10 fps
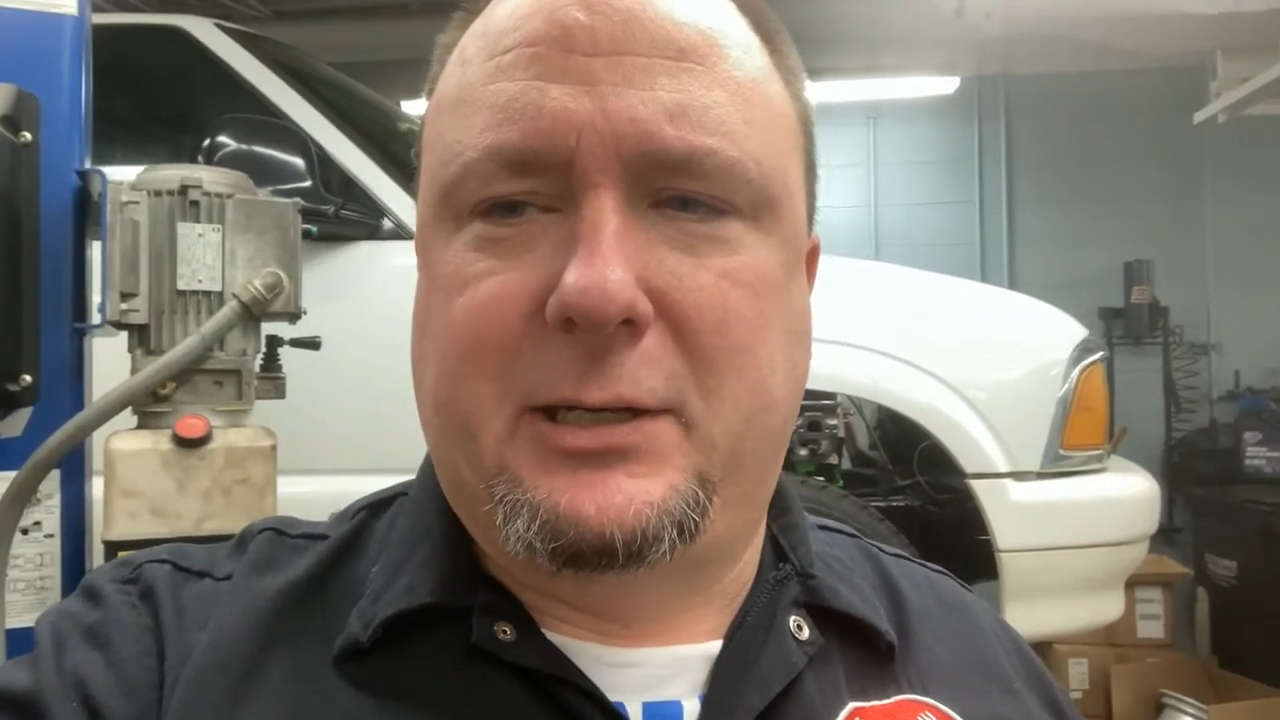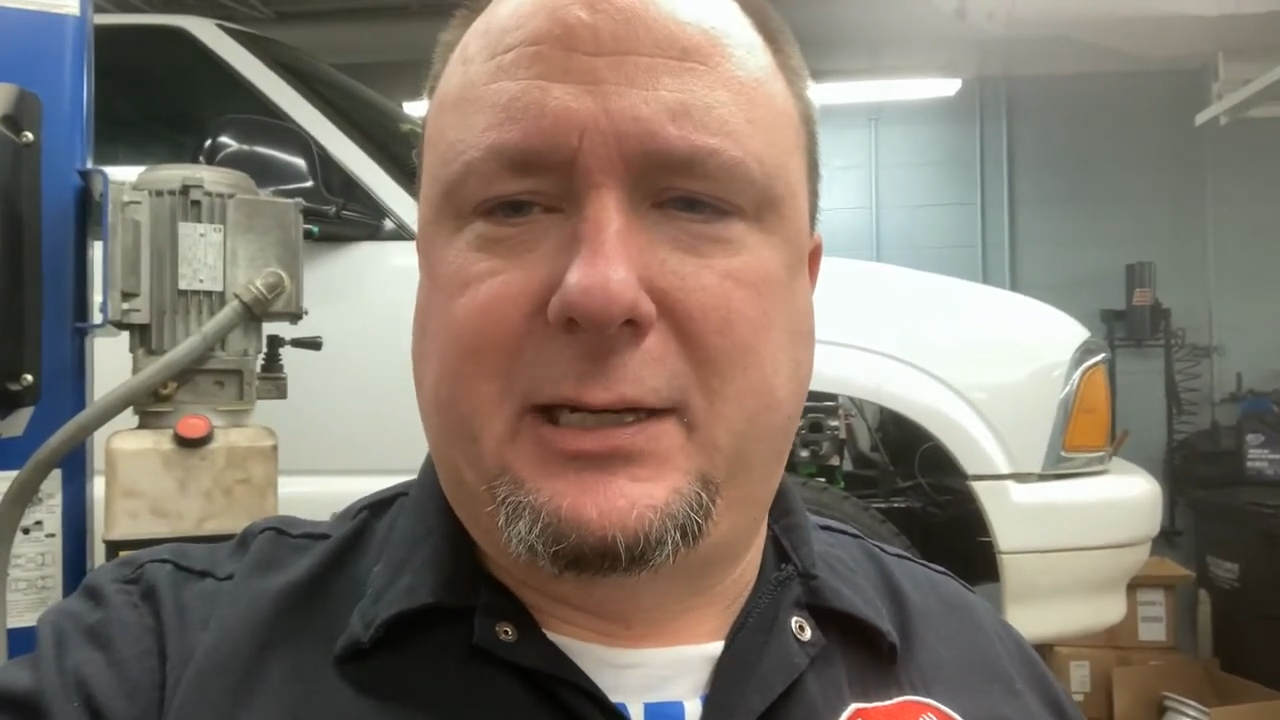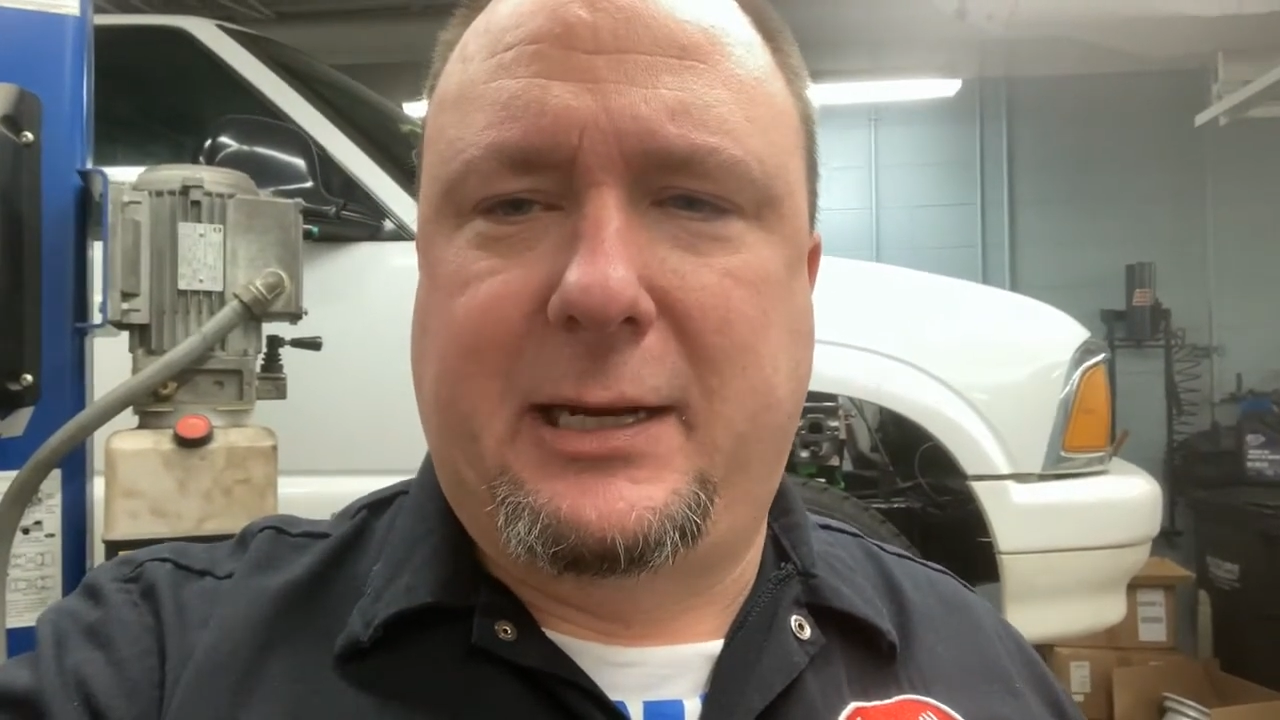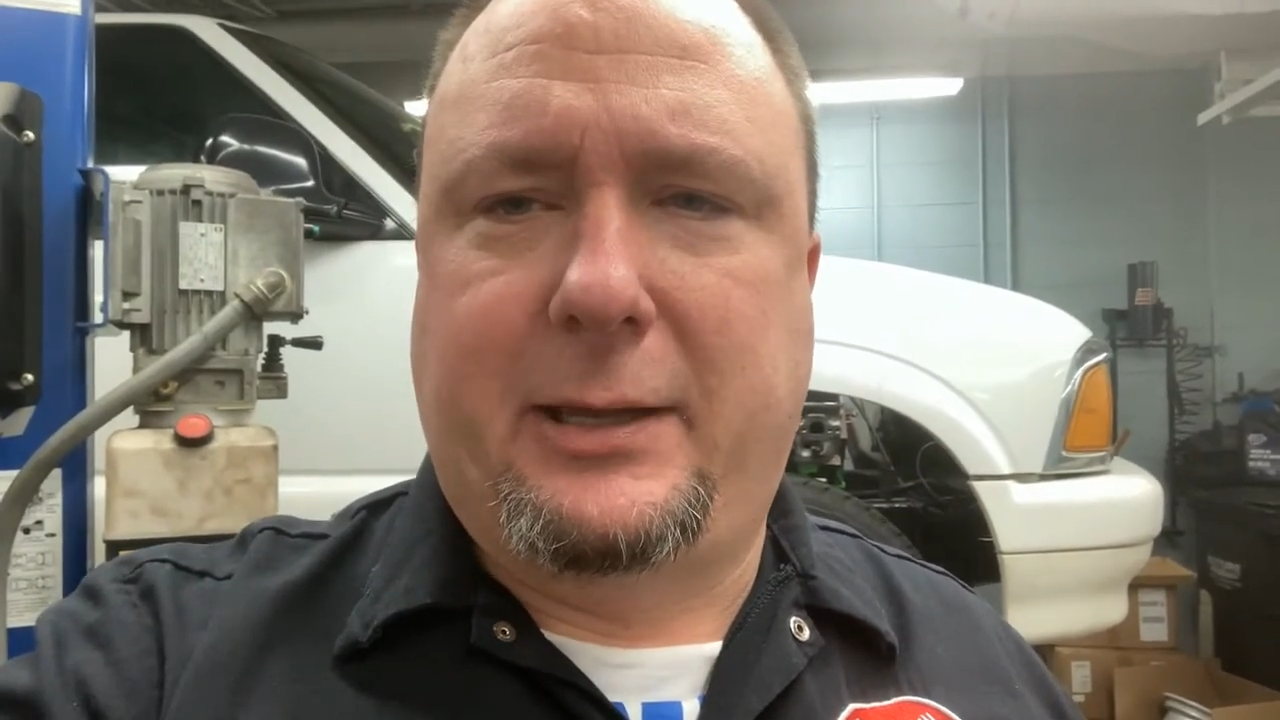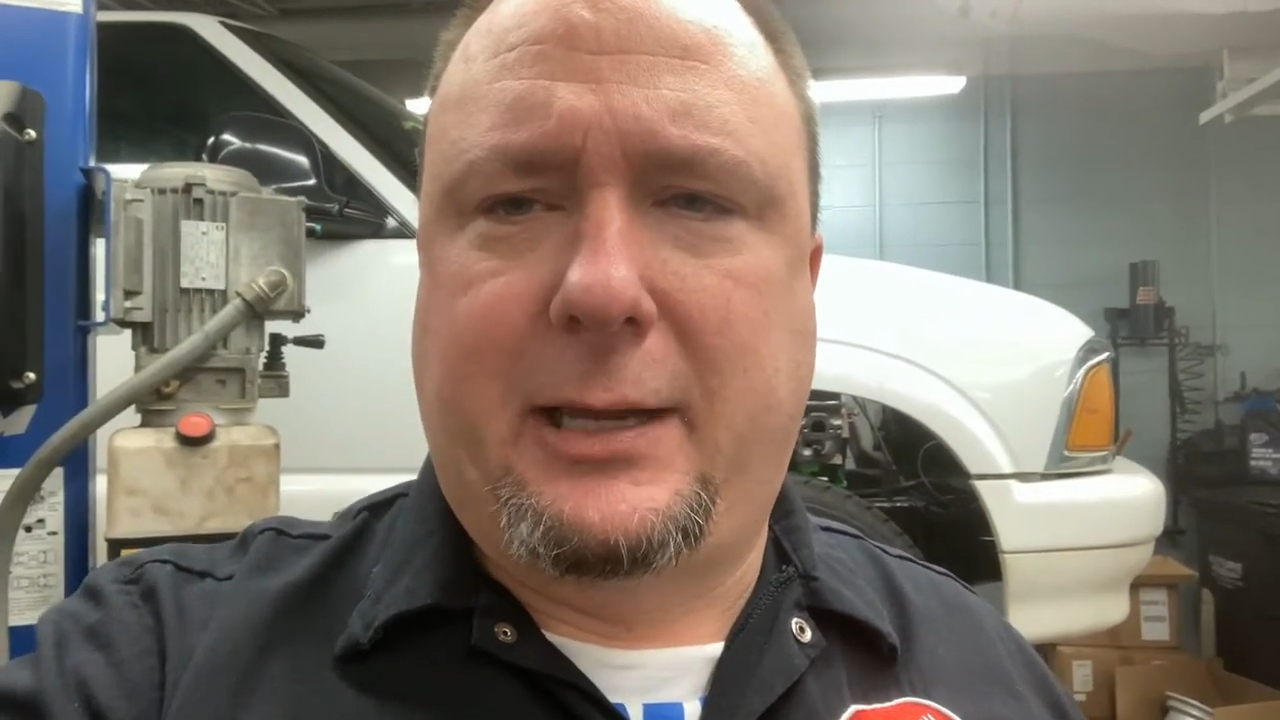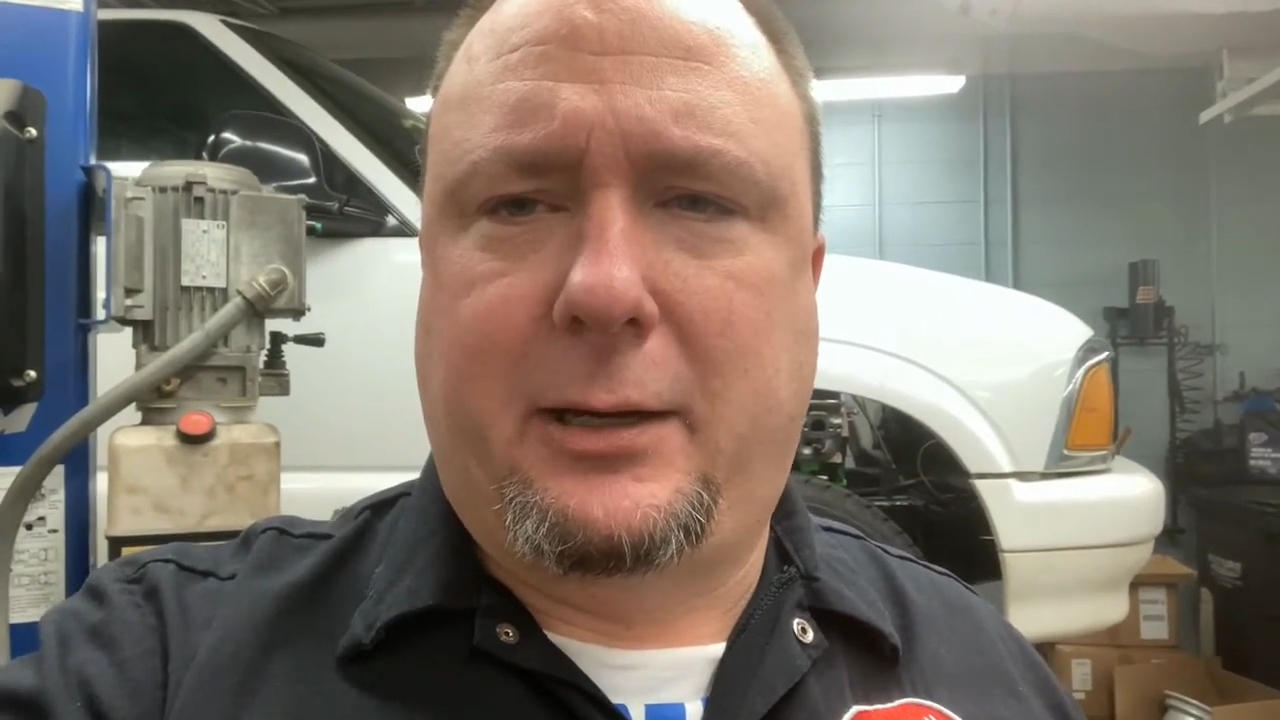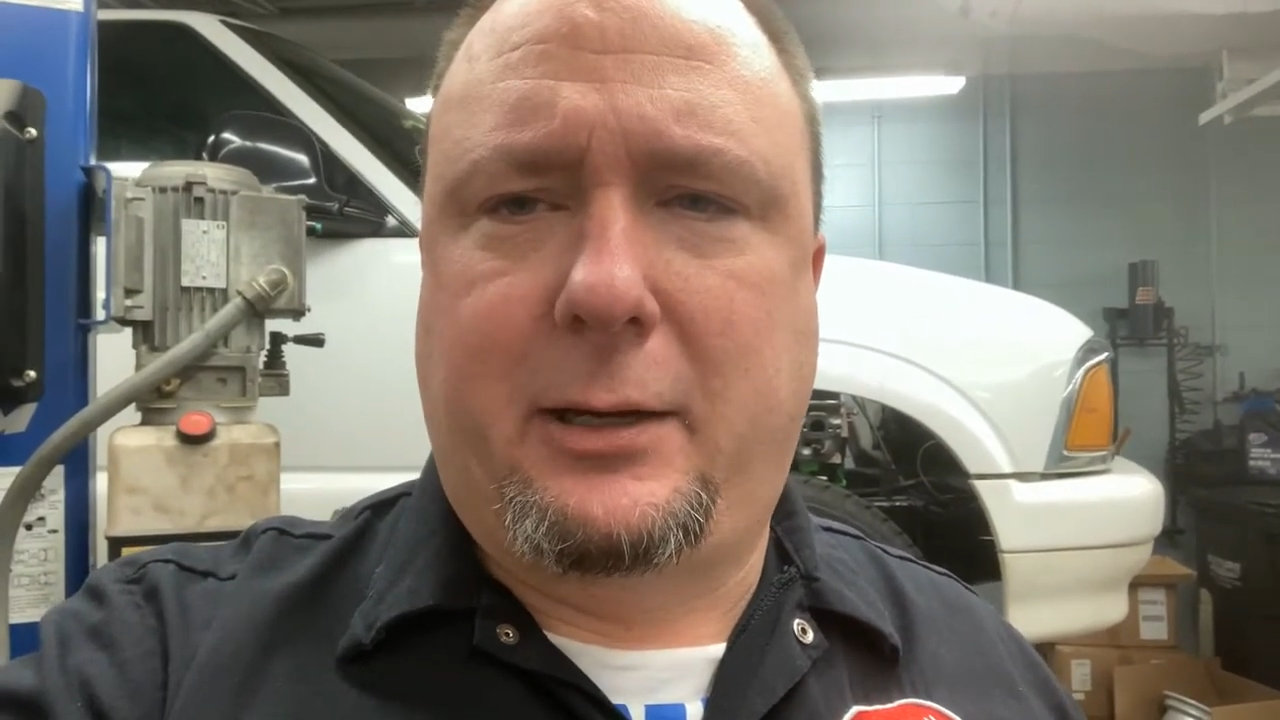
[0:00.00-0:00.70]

to see how that